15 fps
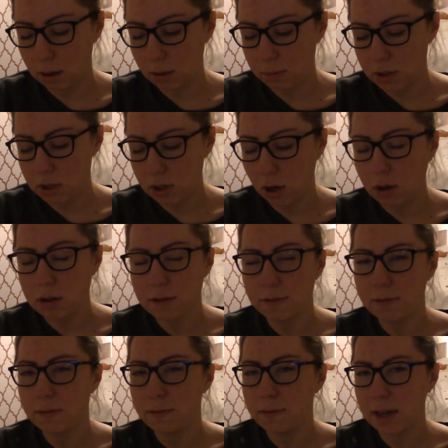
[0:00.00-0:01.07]
starting to
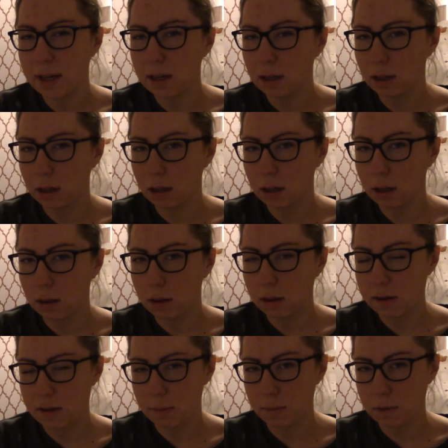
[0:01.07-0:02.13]
feel the
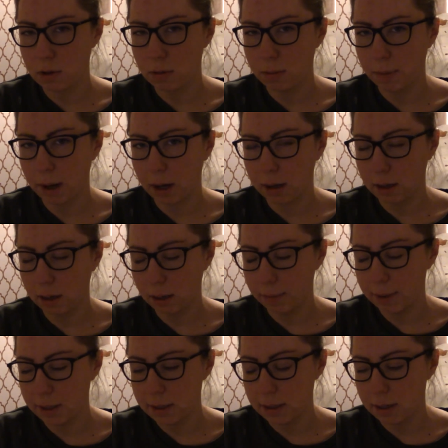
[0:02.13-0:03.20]
symptoms coming back a little
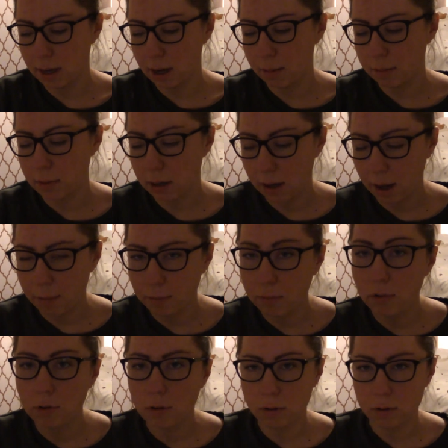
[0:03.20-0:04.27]
bit today. I am
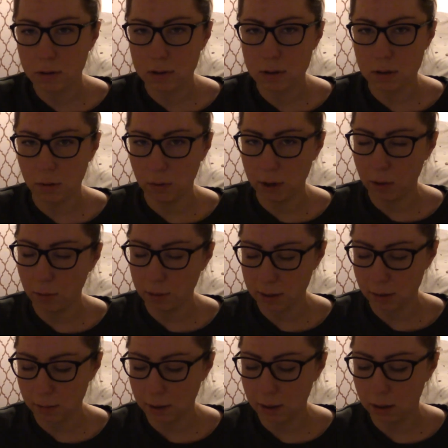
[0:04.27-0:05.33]
slowly going
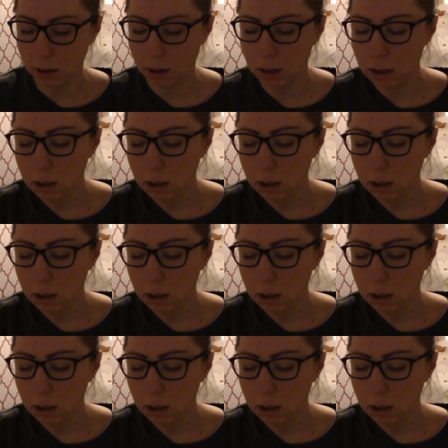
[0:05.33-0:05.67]
downhill.